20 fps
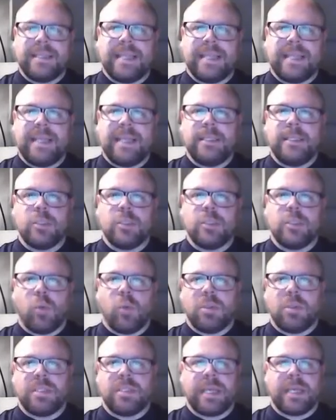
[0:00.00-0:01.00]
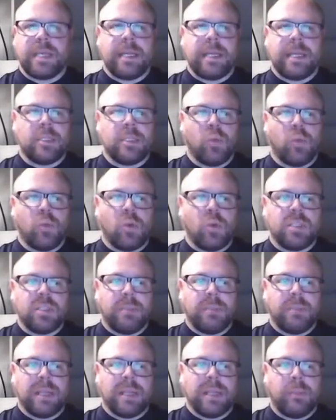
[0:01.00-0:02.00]
teens once again towards the
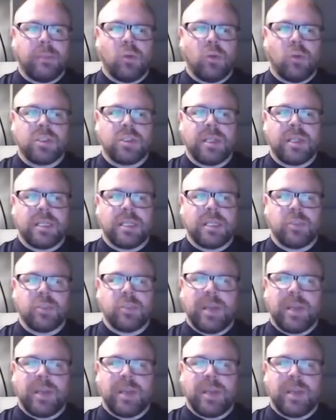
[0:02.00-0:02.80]
middle portion of this